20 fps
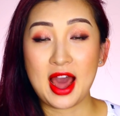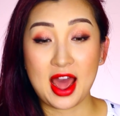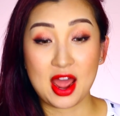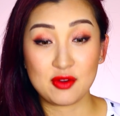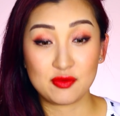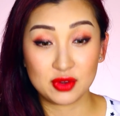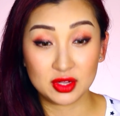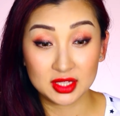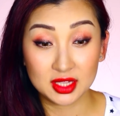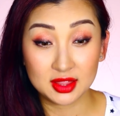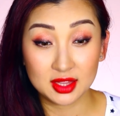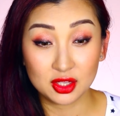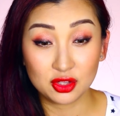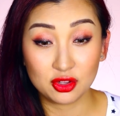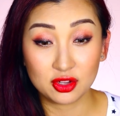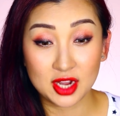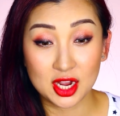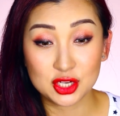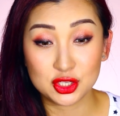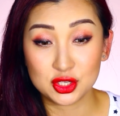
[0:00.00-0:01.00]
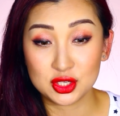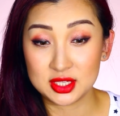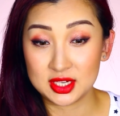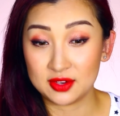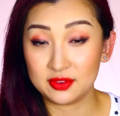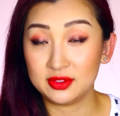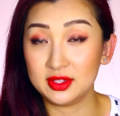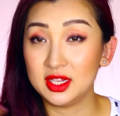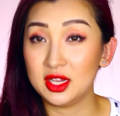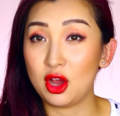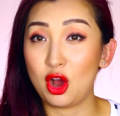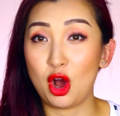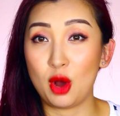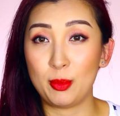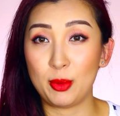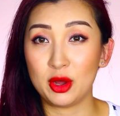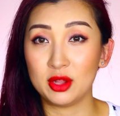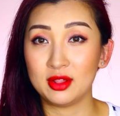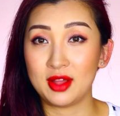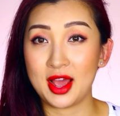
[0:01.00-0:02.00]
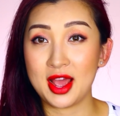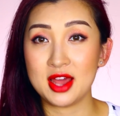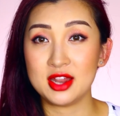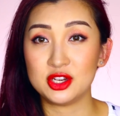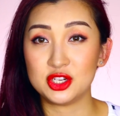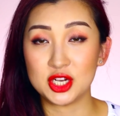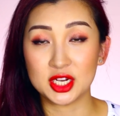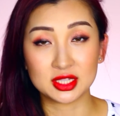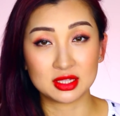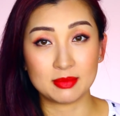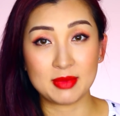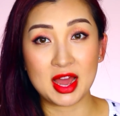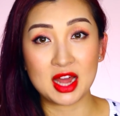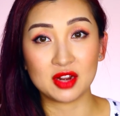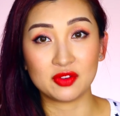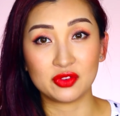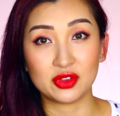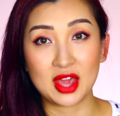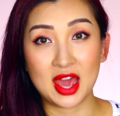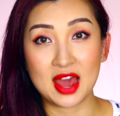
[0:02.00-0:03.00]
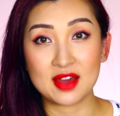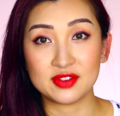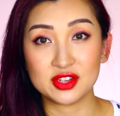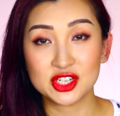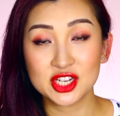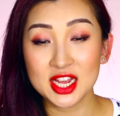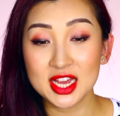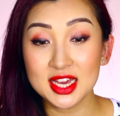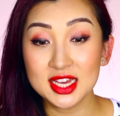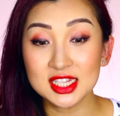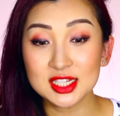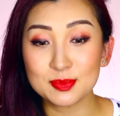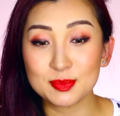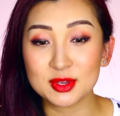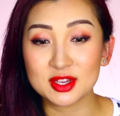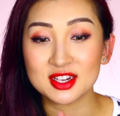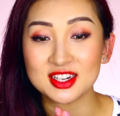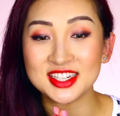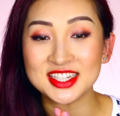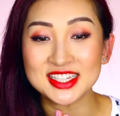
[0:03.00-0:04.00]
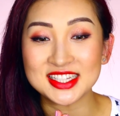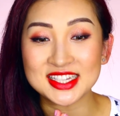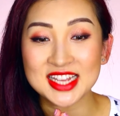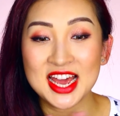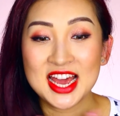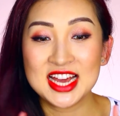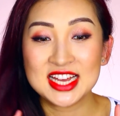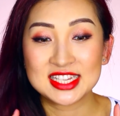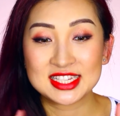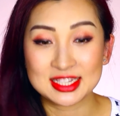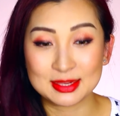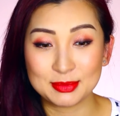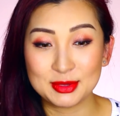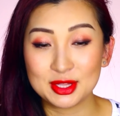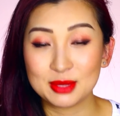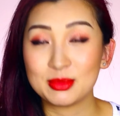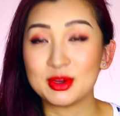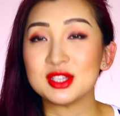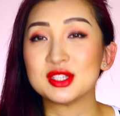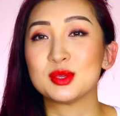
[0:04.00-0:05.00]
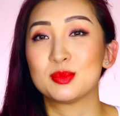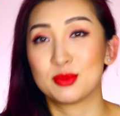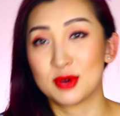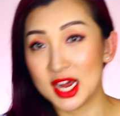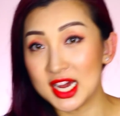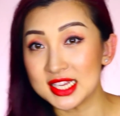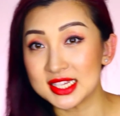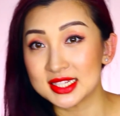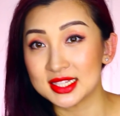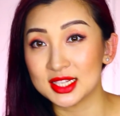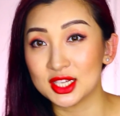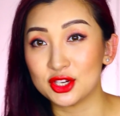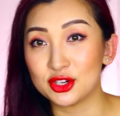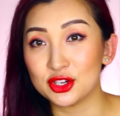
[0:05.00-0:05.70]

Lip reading: I really think you guys should definitely hop online and check them out if you have a chance because some of them are surprisingly